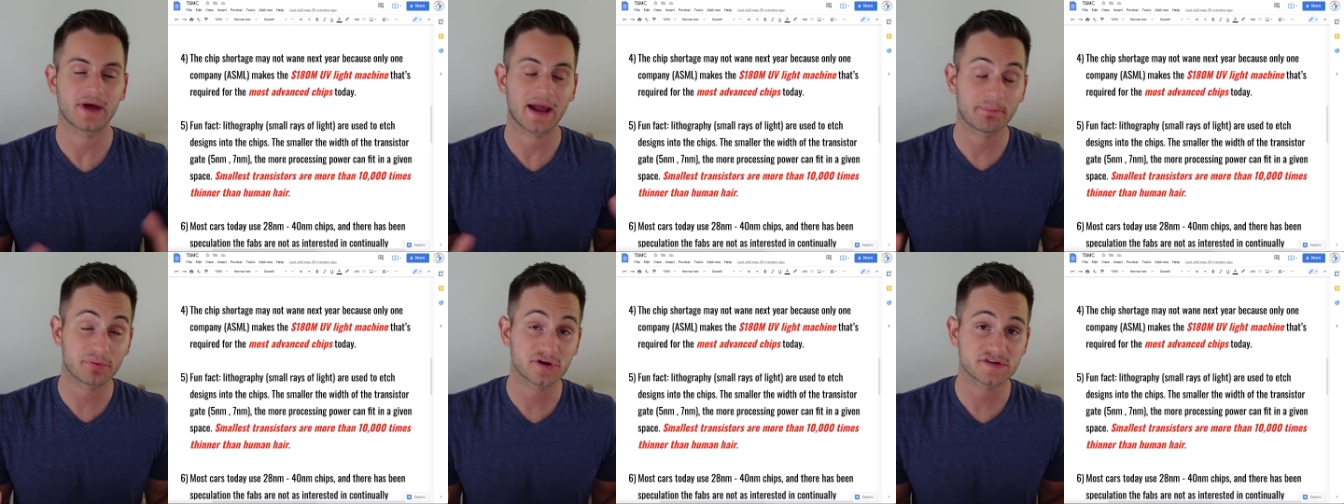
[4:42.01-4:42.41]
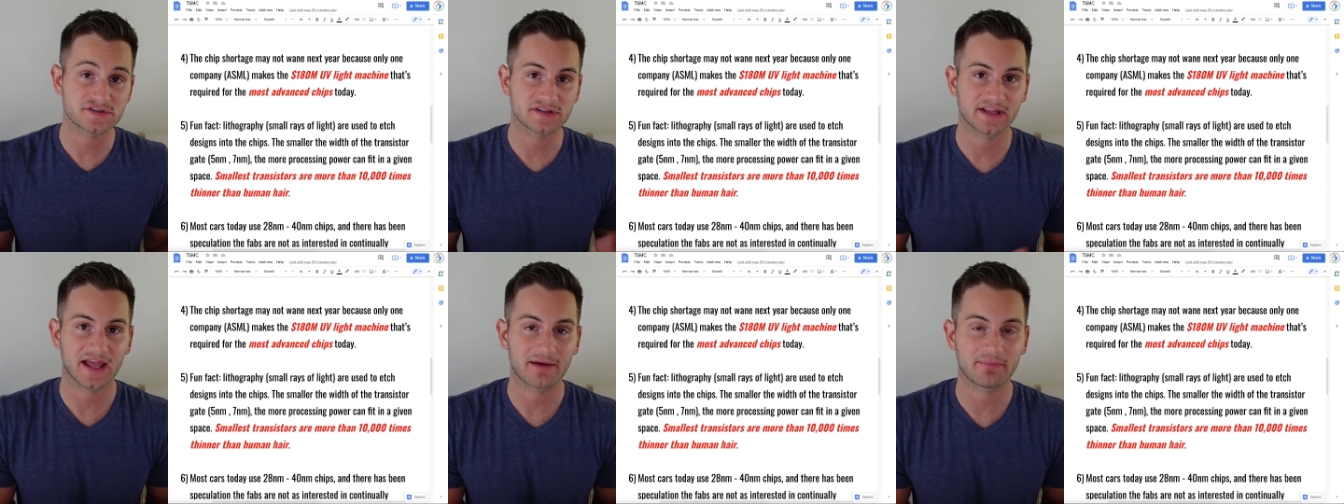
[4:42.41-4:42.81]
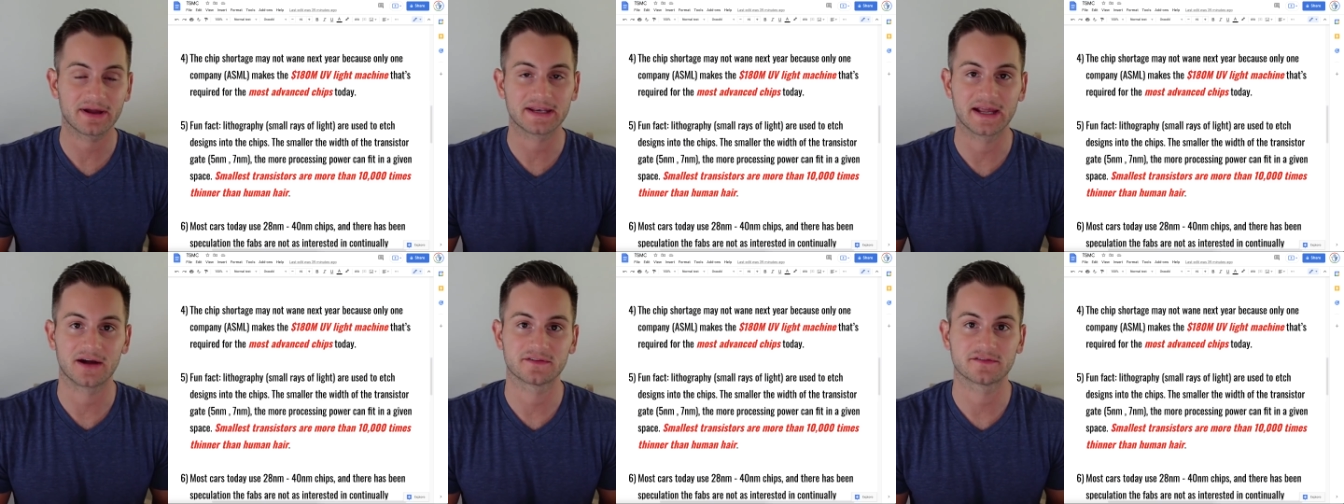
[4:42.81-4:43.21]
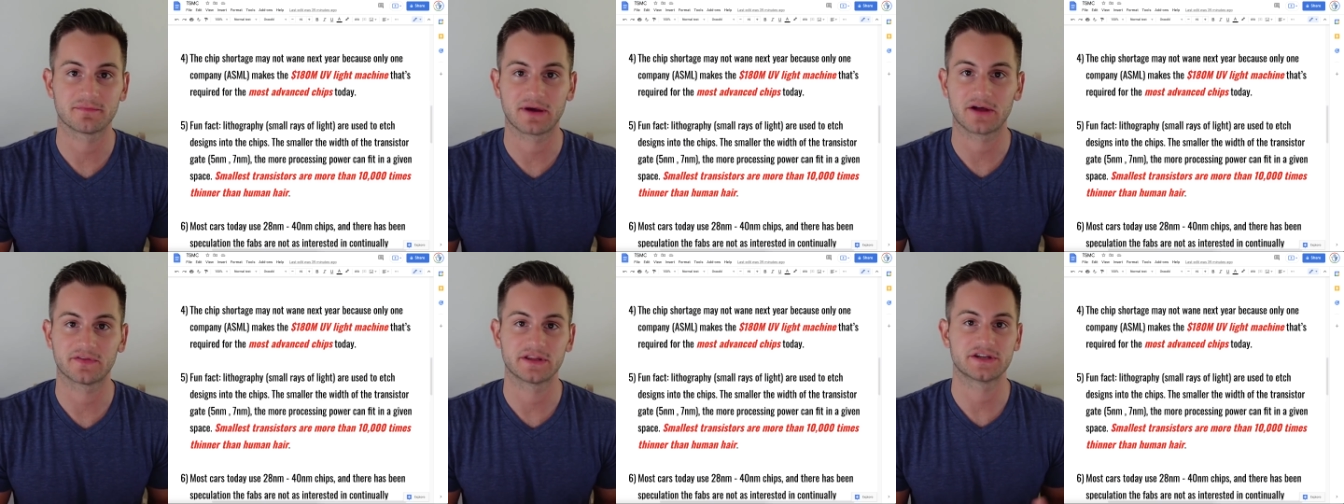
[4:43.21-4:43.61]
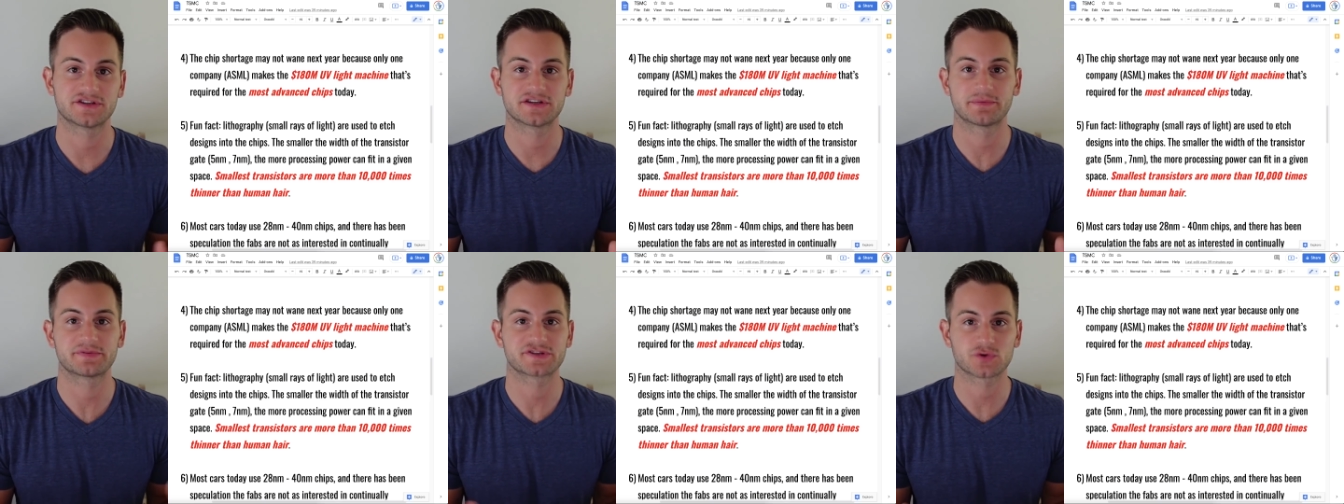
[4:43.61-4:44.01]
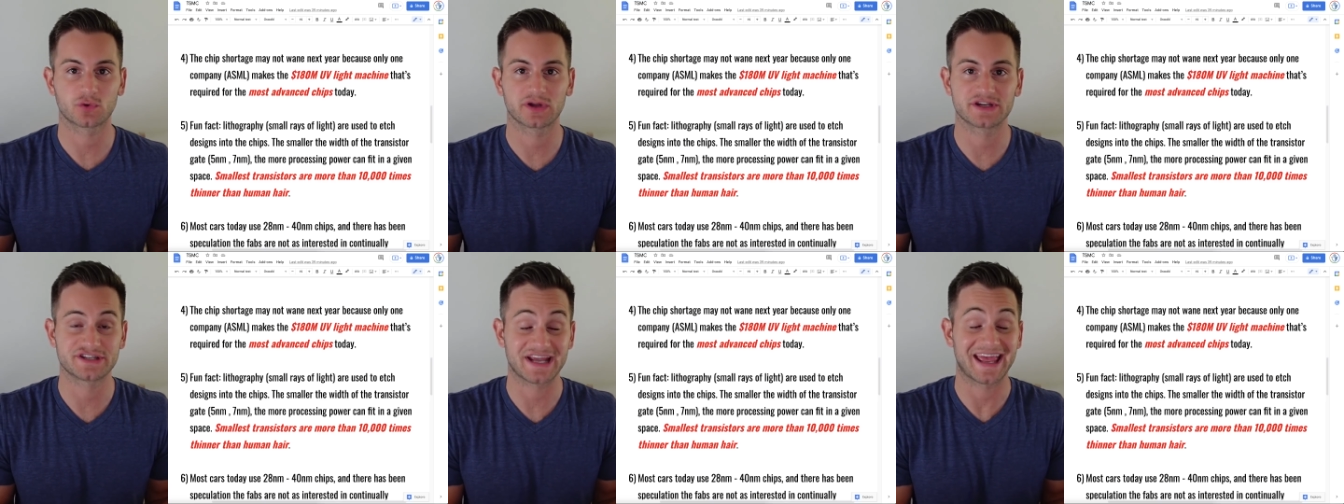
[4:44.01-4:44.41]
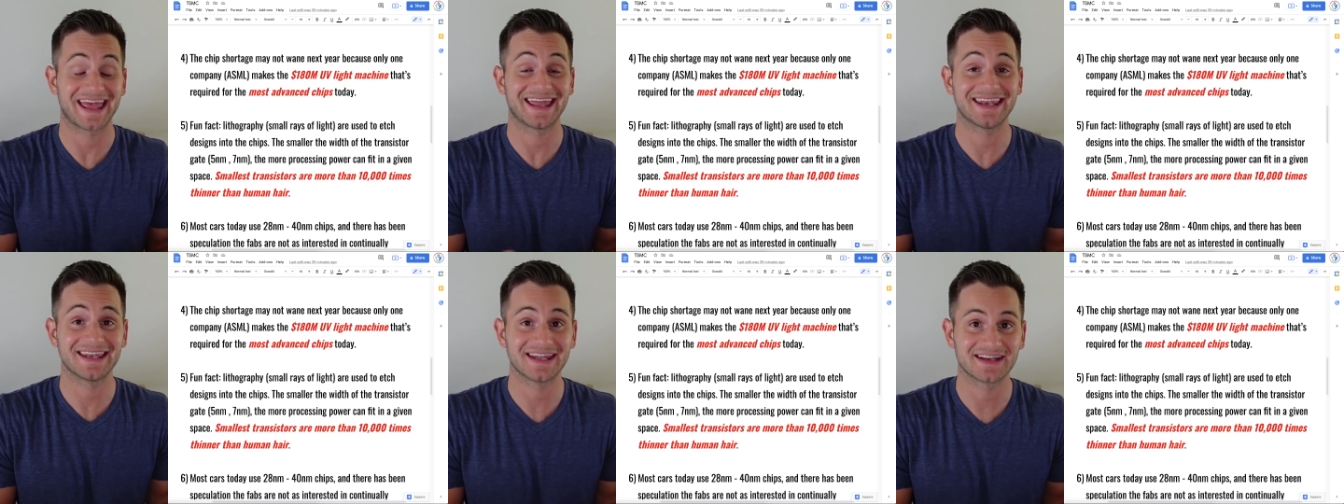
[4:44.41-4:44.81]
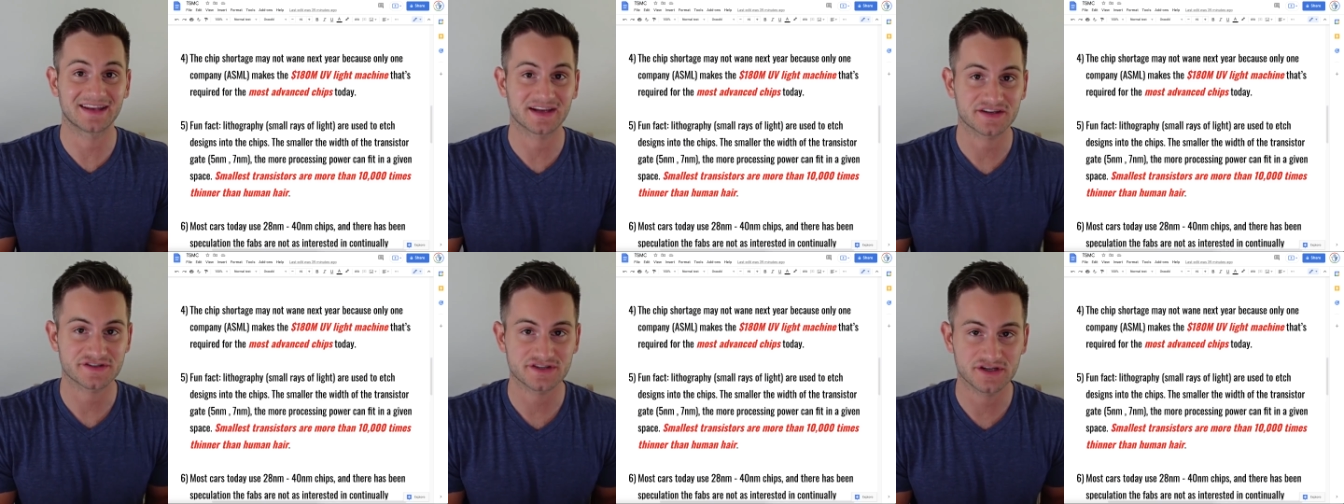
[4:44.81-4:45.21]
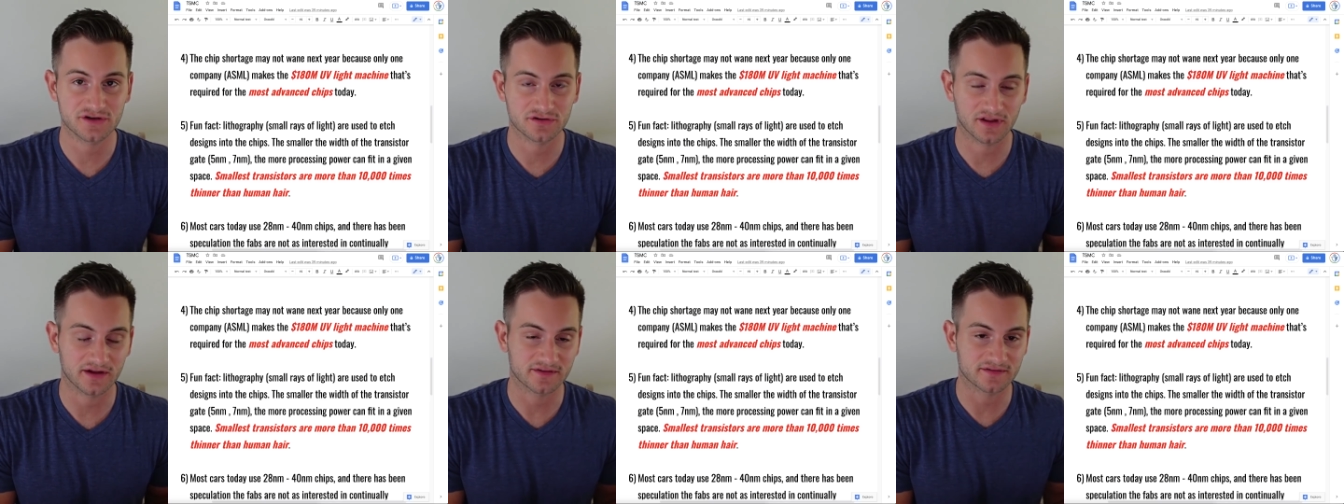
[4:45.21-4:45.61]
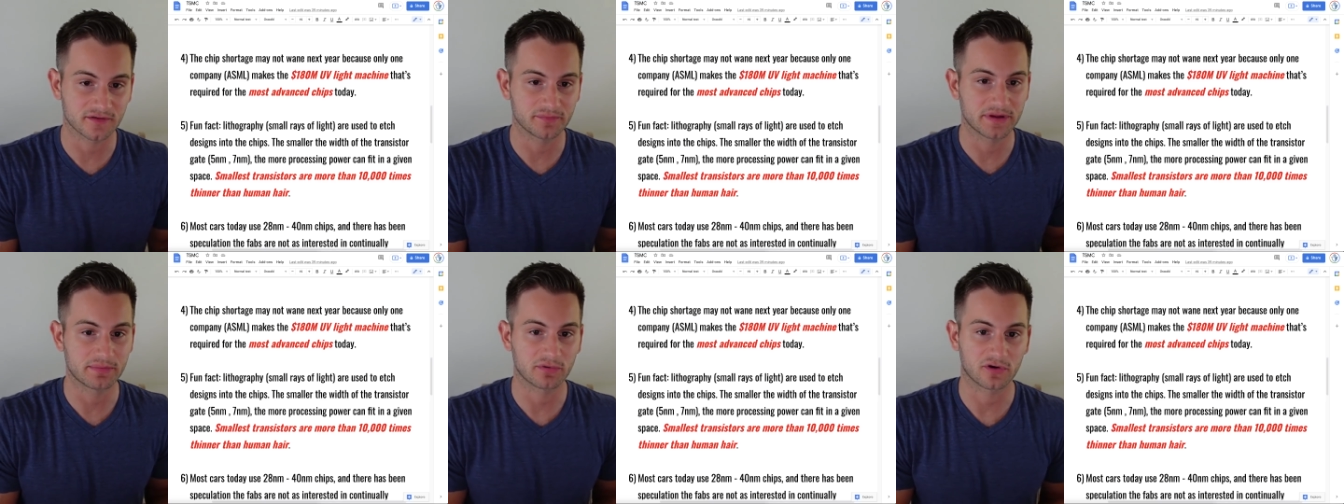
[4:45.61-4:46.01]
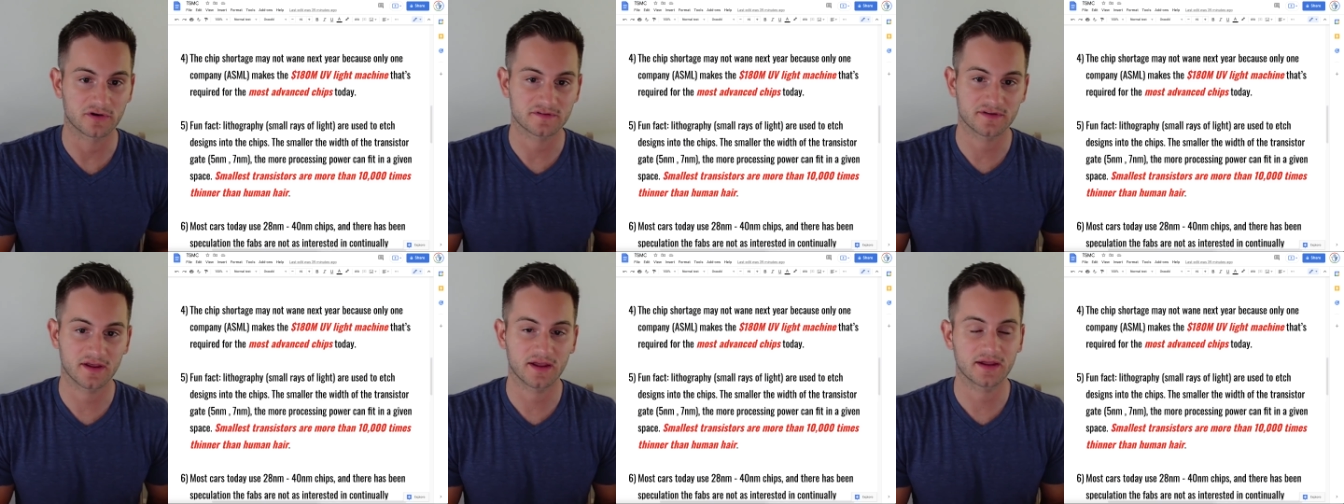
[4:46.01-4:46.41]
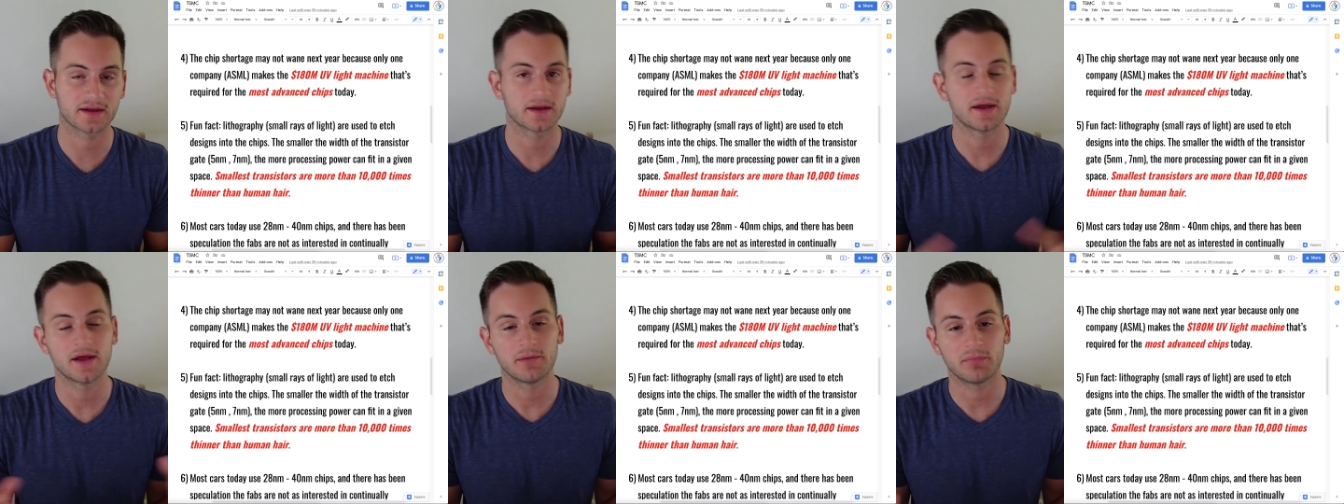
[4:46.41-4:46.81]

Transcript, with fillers: I personally have my doubts about the chip shortage ending next year, like some people are saying,